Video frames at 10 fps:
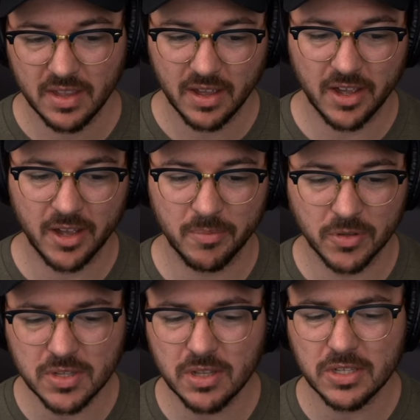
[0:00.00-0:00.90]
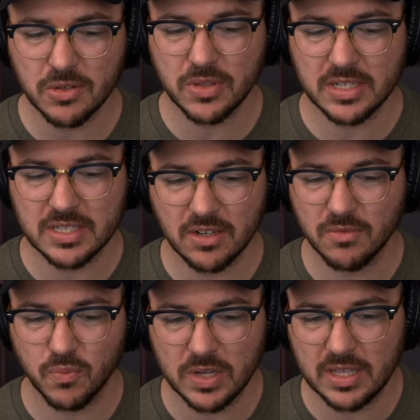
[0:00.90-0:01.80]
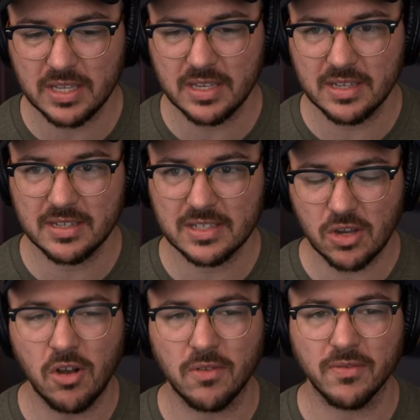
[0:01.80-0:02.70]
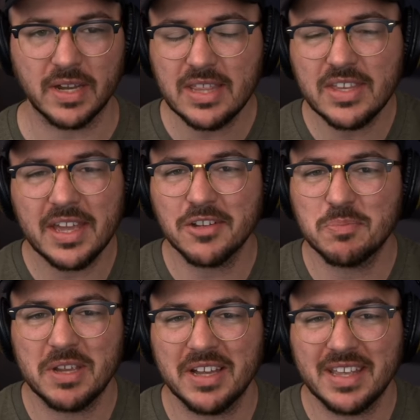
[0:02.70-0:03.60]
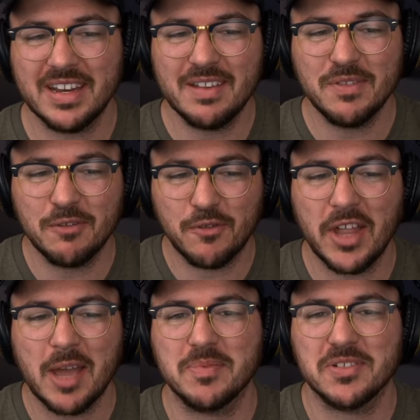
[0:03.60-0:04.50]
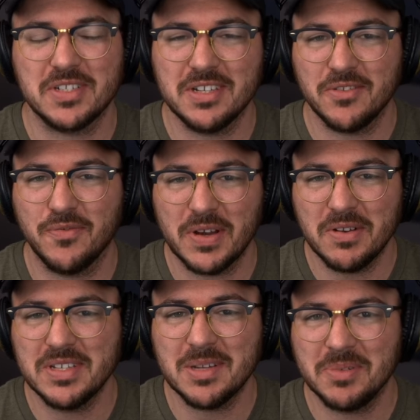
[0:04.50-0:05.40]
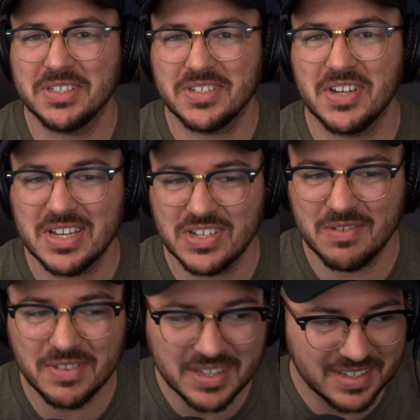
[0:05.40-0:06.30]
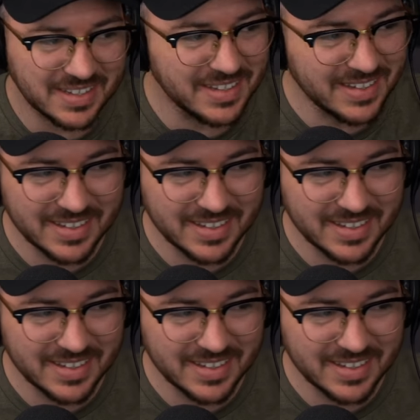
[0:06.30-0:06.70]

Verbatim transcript: Those are the only two things that are really solved. Anything else beyond that, even the flaps are still very subject to change. Even the,